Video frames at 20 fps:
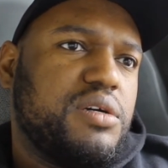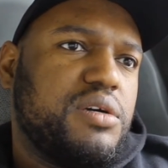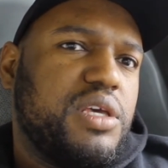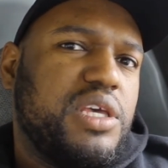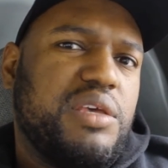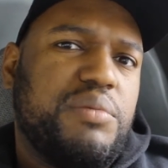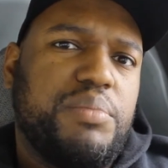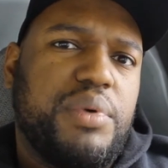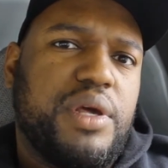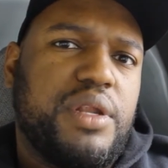
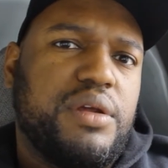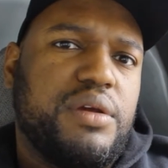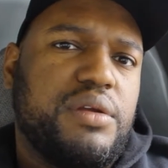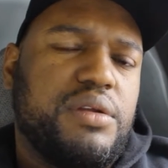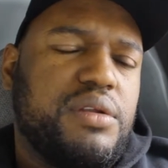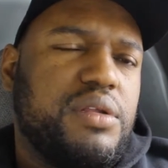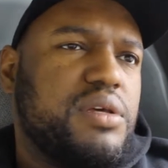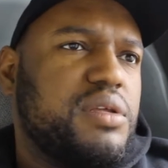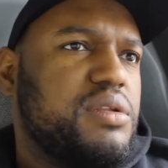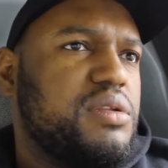eat better
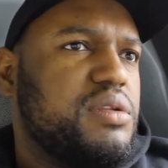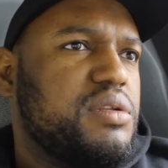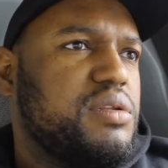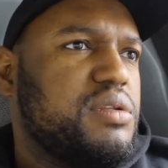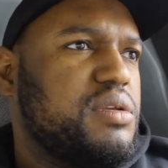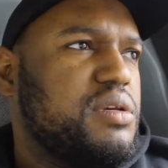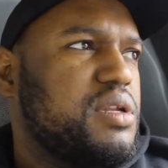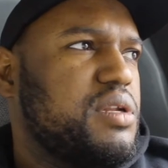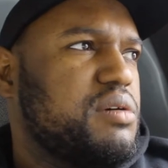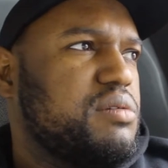
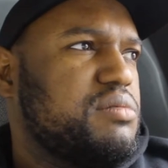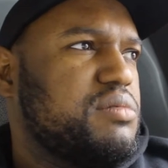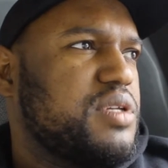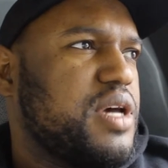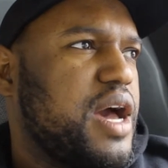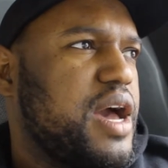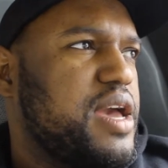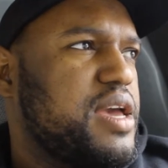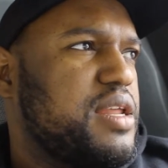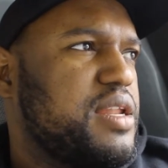and
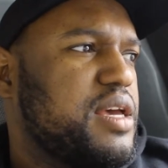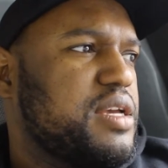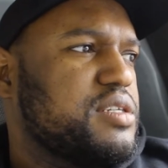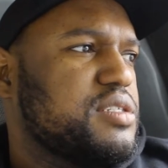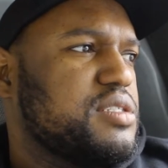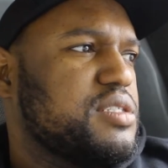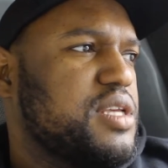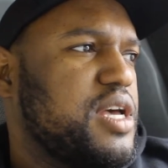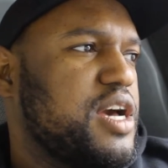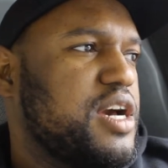diet and
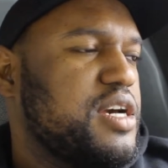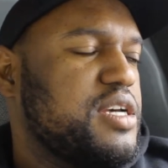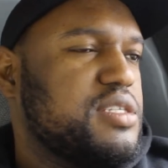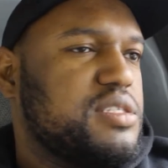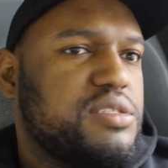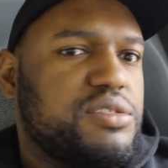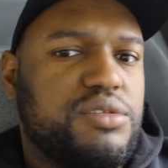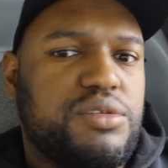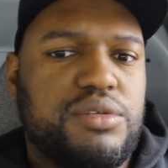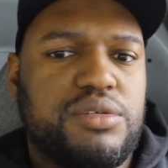exercise
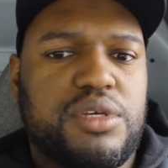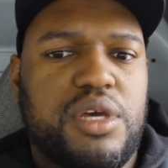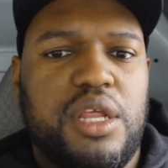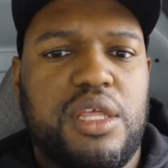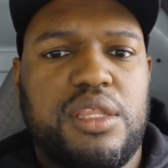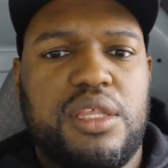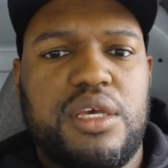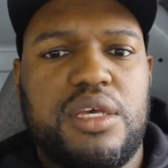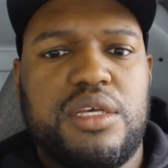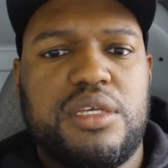and do those kind
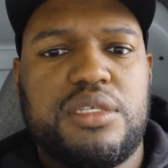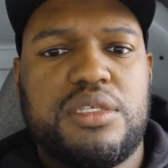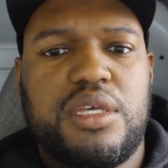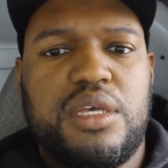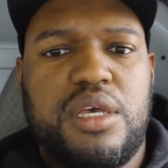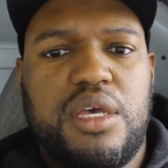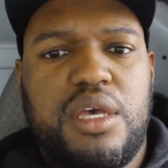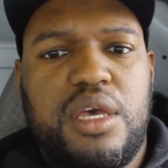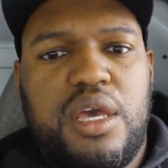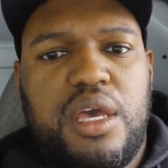of things
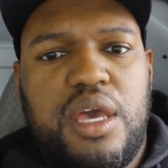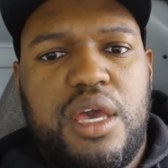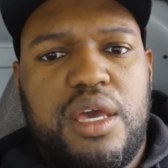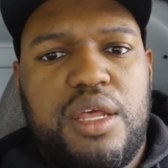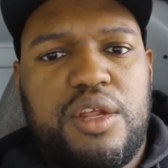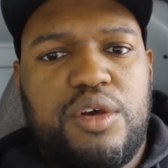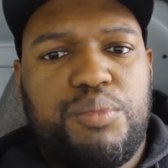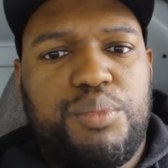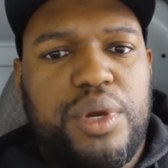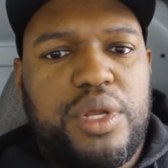
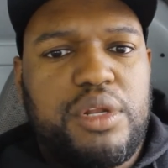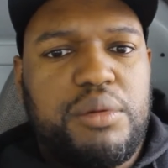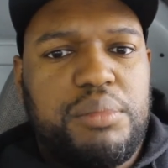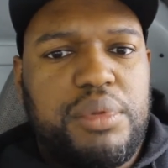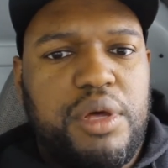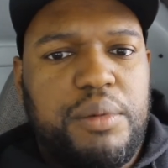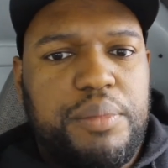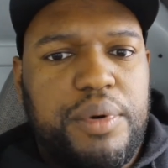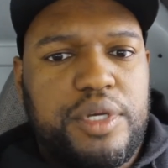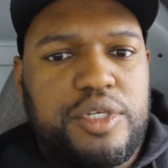and it'll bring the
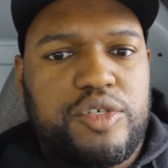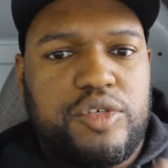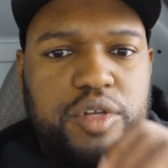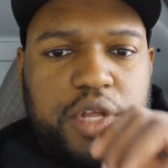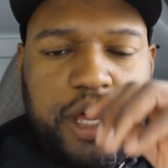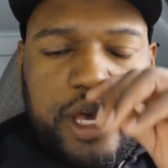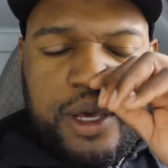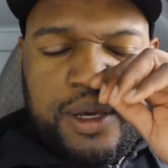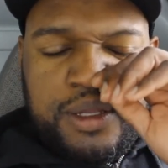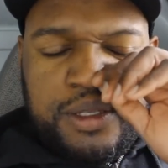blood pressure
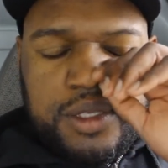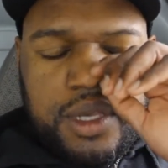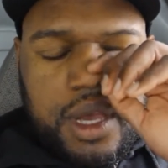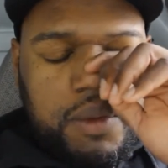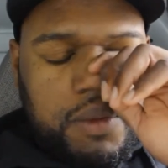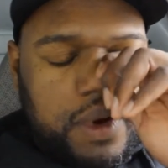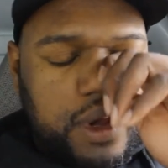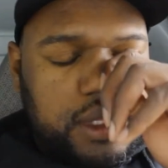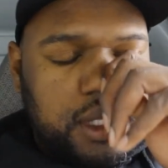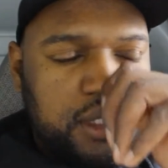down, so
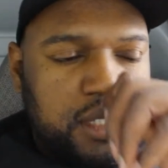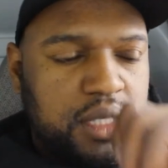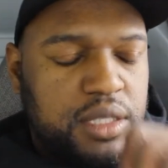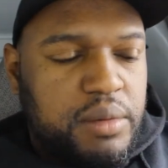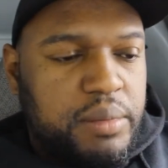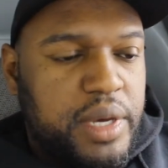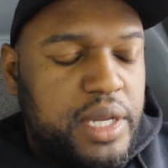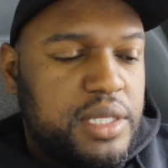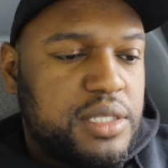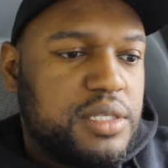I wanted to take the
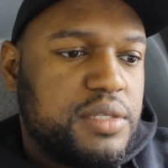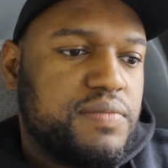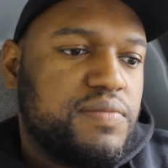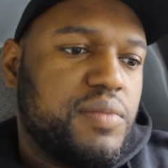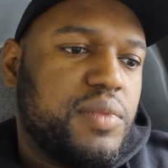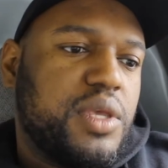medicine.